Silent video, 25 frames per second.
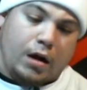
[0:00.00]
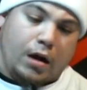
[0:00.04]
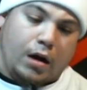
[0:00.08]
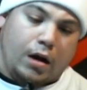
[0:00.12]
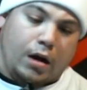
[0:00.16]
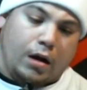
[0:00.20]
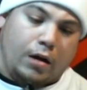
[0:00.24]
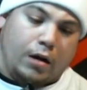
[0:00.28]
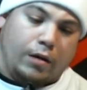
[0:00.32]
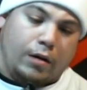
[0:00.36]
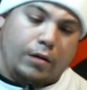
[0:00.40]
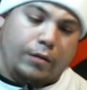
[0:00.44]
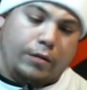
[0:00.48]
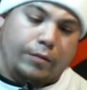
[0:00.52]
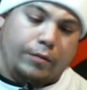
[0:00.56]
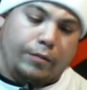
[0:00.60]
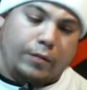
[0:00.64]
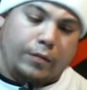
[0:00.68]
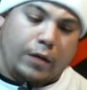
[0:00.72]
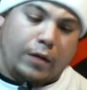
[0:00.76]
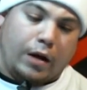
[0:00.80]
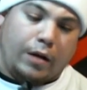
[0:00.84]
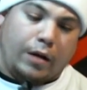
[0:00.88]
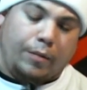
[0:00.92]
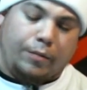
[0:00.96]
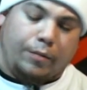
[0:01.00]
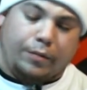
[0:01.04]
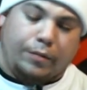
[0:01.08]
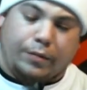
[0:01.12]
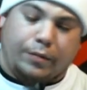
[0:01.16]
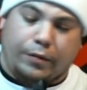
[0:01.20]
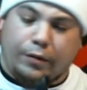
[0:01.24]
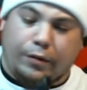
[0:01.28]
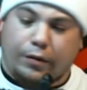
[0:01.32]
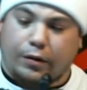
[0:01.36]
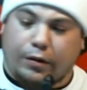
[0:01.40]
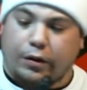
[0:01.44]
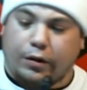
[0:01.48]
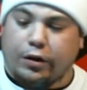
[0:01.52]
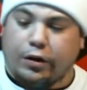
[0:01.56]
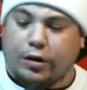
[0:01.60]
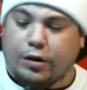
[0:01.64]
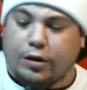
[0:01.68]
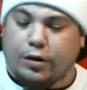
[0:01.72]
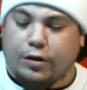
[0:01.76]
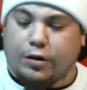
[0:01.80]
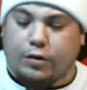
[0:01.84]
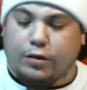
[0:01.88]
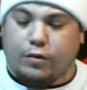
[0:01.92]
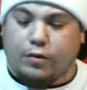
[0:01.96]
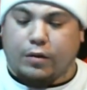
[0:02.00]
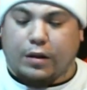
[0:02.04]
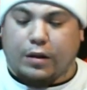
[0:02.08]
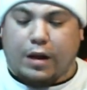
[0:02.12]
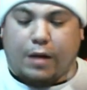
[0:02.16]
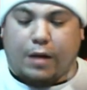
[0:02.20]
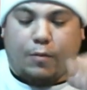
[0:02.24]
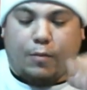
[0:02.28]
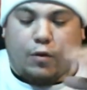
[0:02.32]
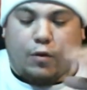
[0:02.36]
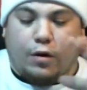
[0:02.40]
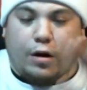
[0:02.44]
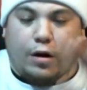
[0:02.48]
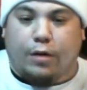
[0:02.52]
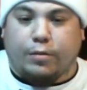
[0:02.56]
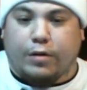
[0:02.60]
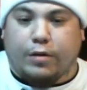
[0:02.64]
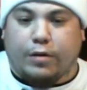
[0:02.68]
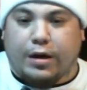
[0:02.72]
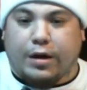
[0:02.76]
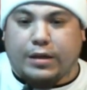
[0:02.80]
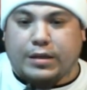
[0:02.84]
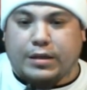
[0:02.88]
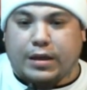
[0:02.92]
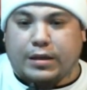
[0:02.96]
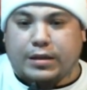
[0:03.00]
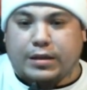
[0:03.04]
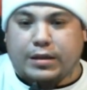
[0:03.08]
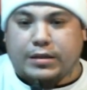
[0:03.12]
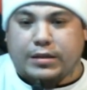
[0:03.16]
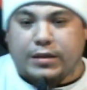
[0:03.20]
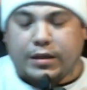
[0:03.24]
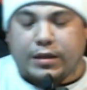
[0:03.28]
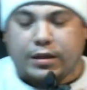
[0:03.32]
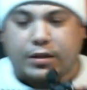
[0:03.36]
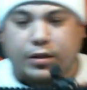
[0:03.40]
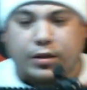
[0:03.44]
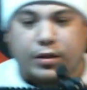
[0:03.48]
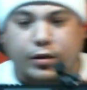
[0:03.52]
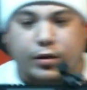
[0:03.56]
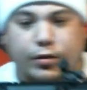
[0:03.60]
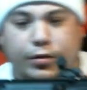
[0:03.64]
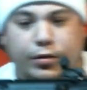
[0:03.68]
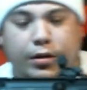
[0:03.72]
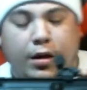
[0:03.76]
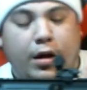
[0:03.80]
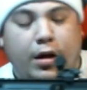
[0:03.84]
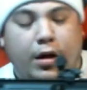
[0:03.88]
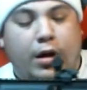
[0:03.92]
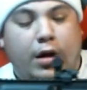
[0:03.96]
I'm looking to do a lot more upgrades on this thing soon.